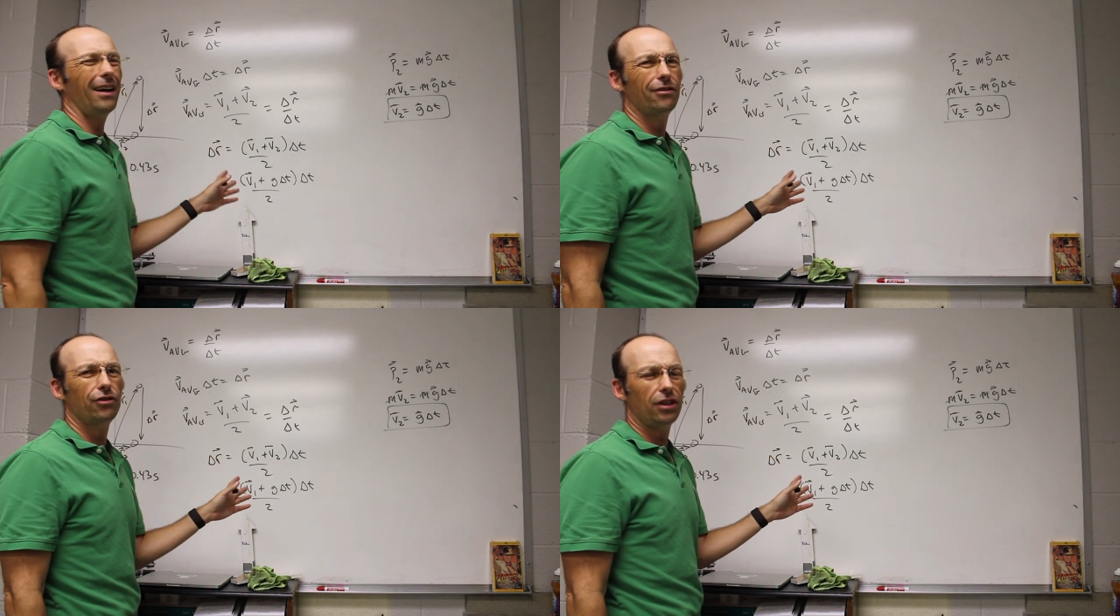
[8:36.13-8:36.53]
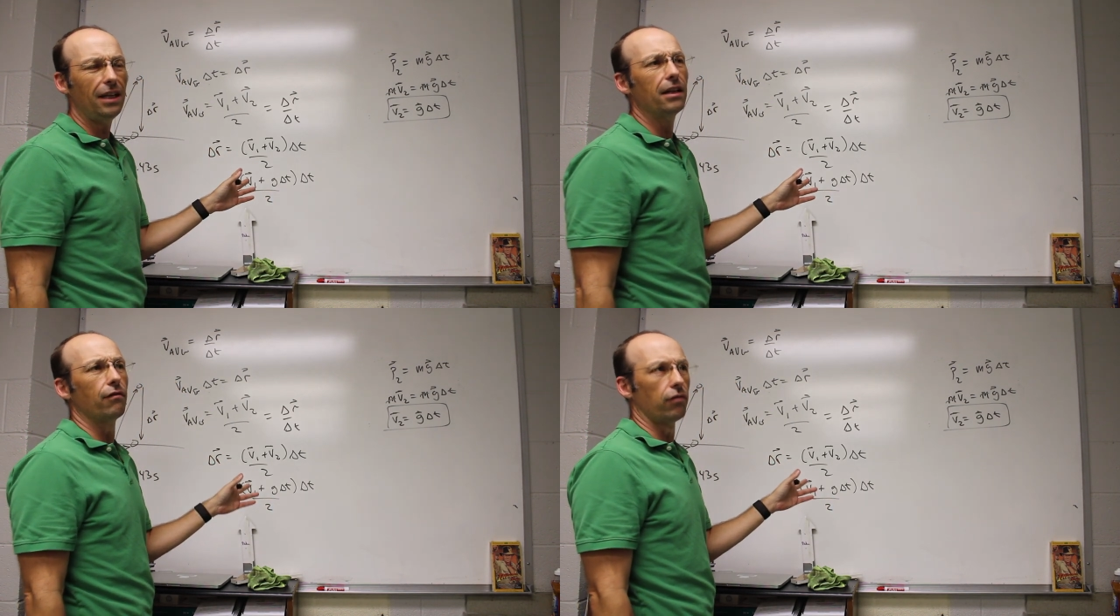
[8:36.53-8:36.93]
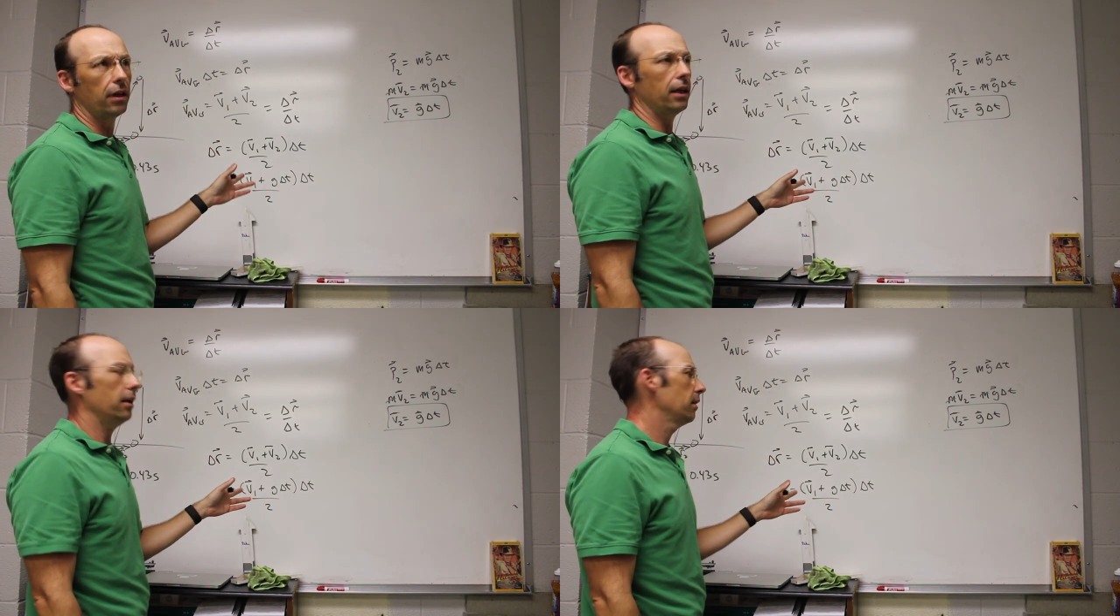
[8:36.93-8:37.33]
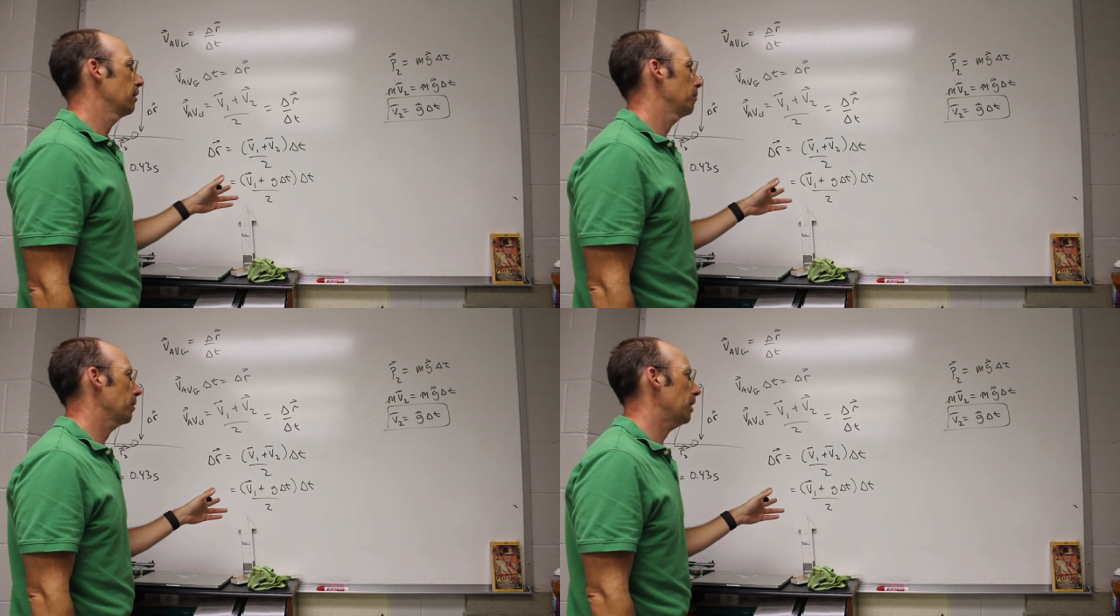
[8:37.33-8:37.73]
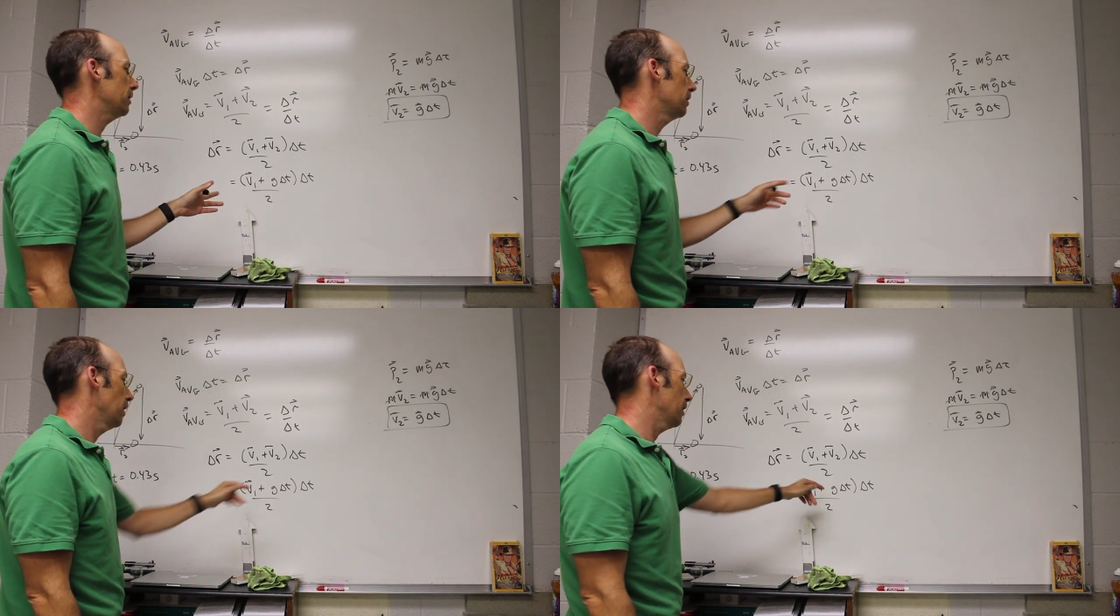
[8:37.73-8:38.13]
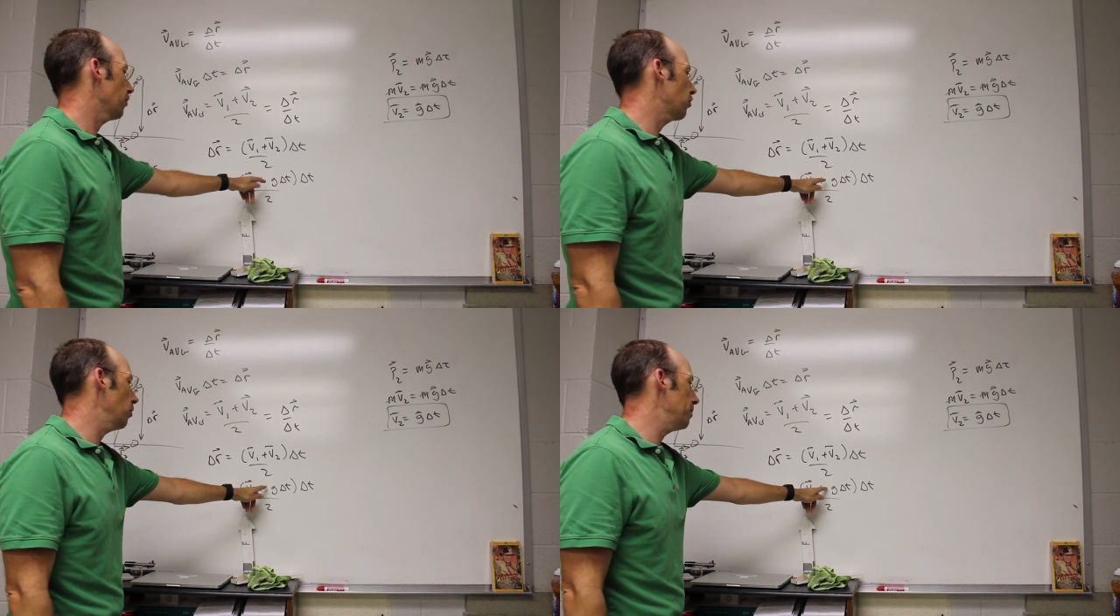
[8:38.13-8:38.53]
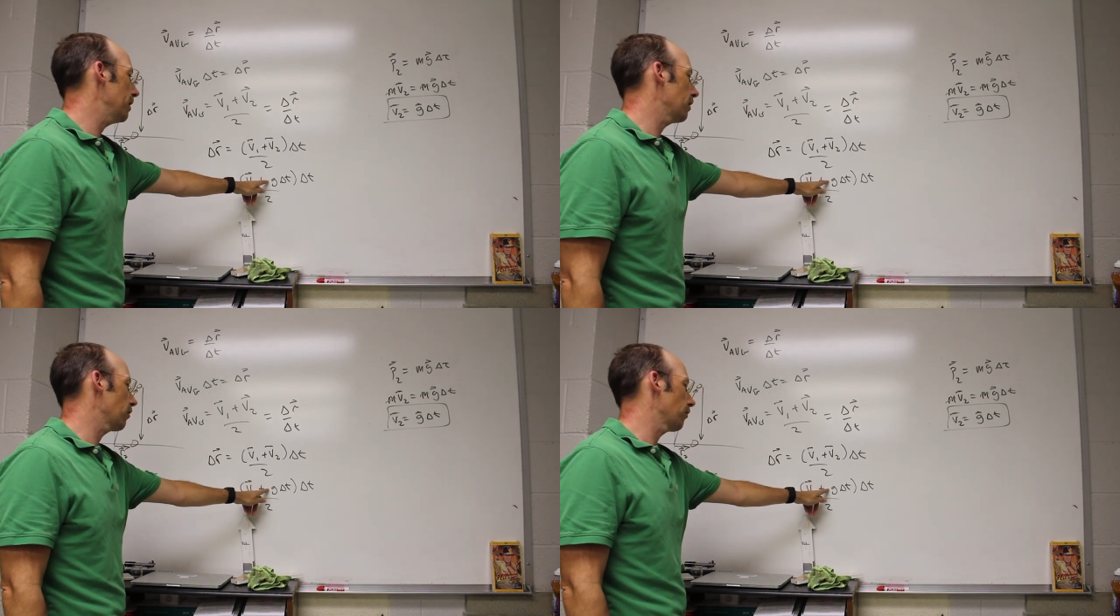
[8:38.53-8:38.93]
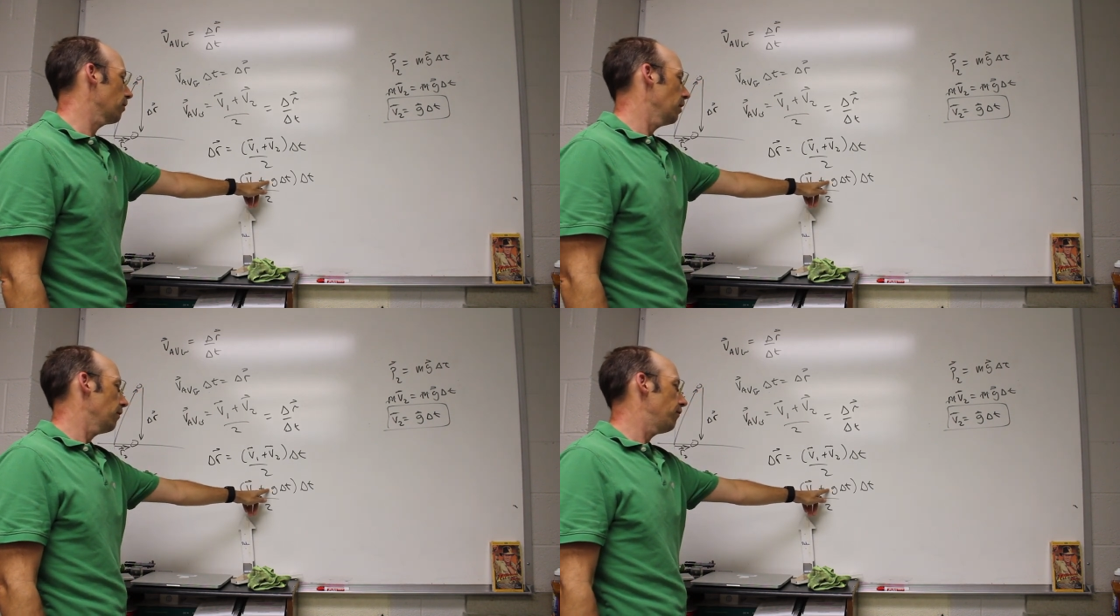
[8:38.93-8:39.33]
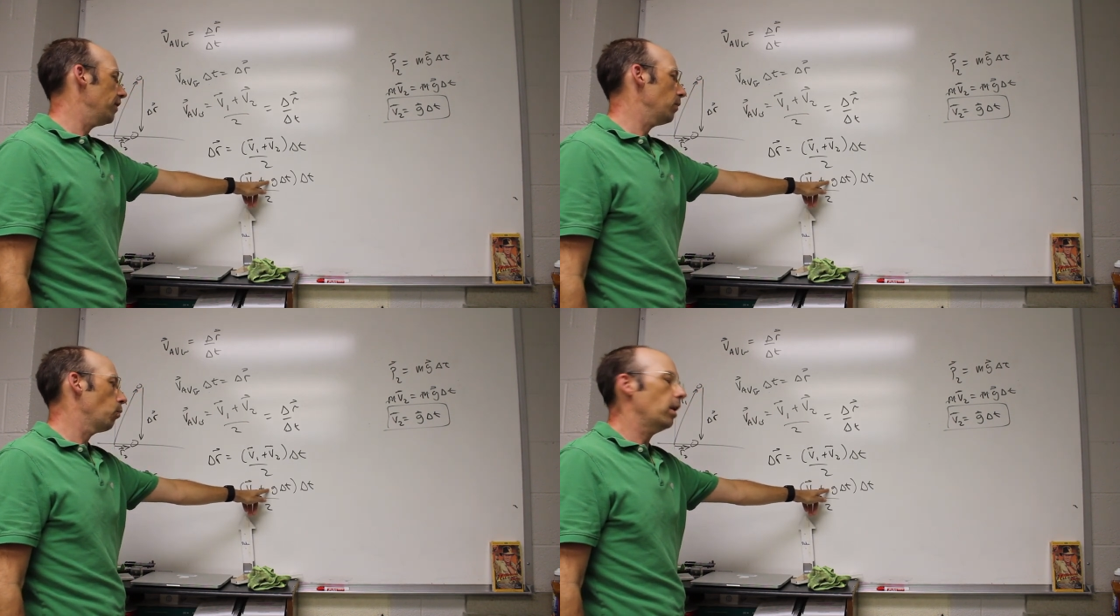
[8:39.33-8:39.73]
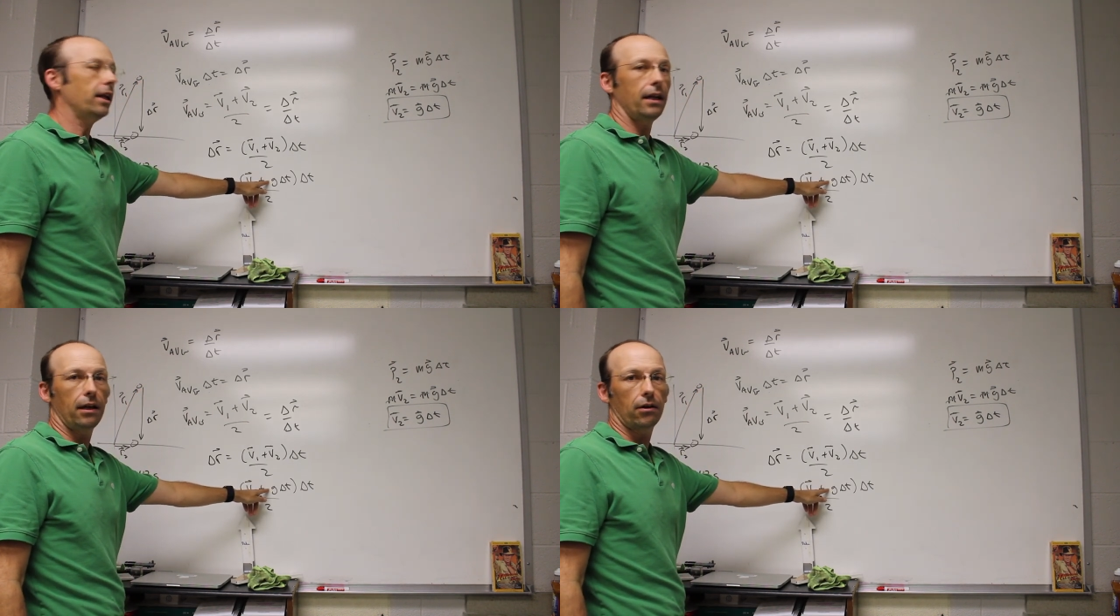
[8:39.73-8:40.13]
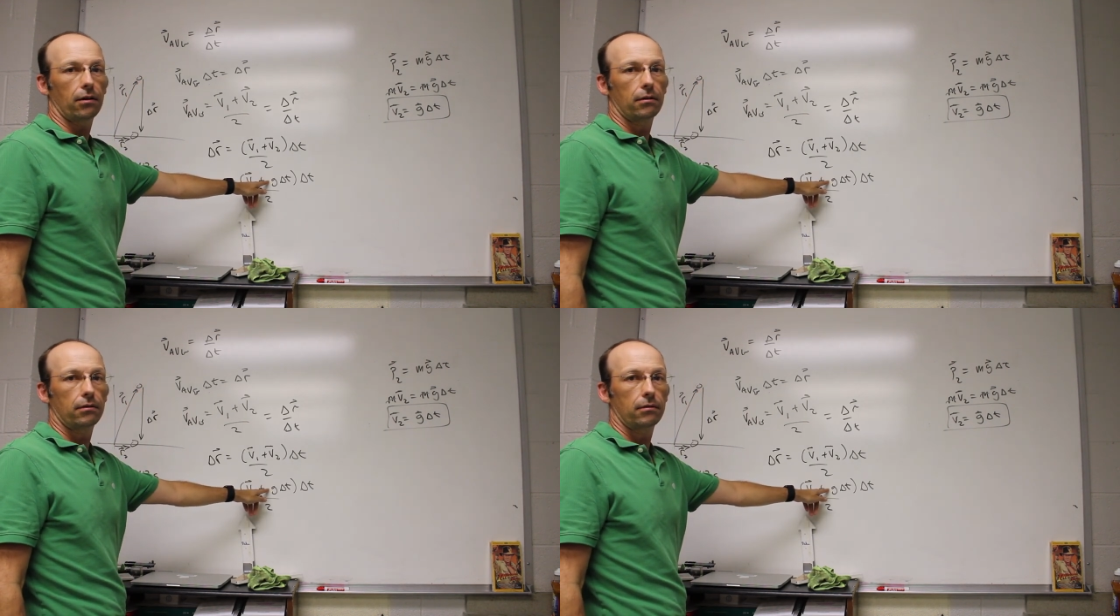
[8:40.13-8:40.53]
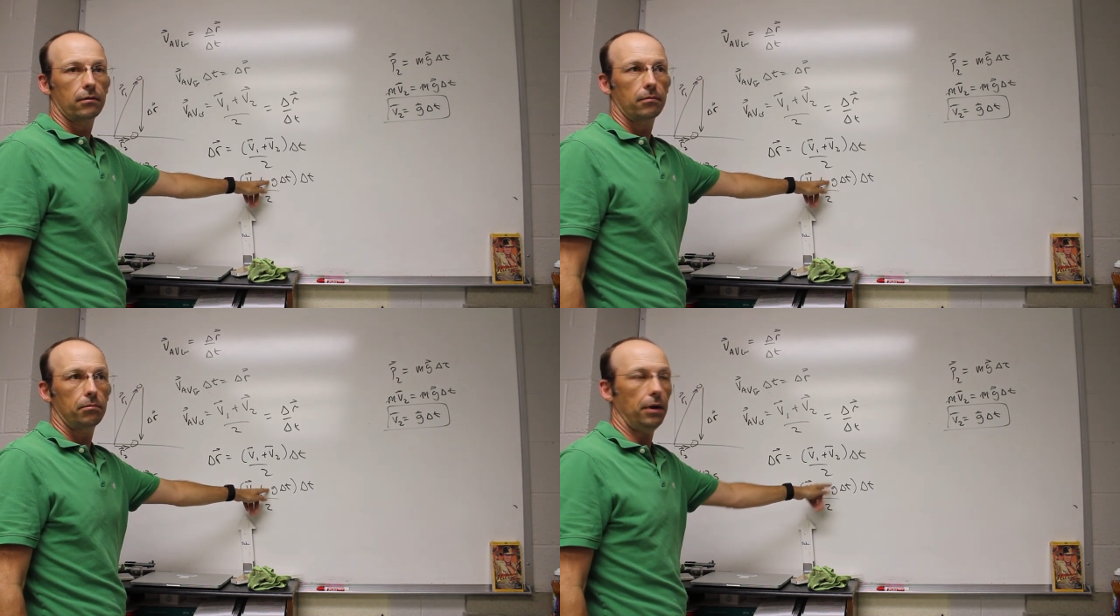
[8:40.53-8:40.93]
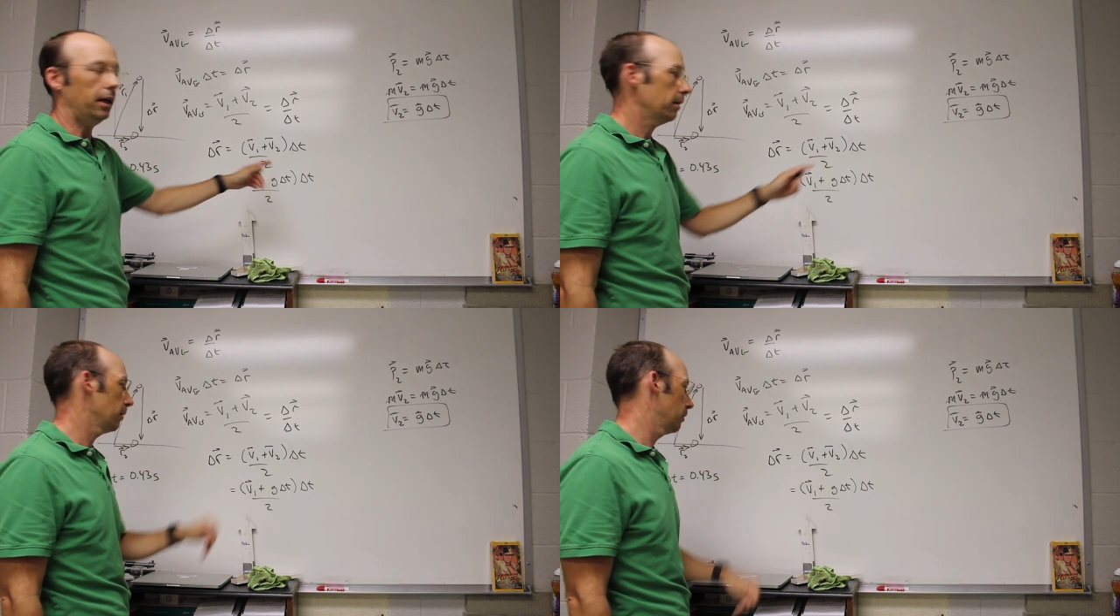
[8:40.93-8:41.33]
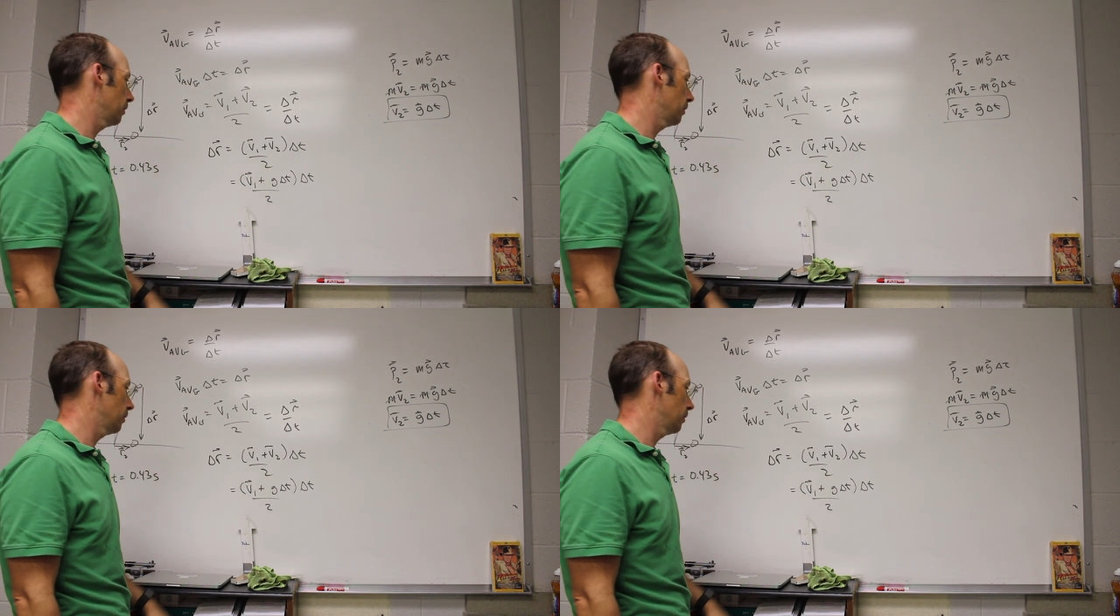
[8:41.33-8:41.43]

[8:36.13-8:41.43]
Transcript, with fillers: I cheated really because there could be another v1 in here, but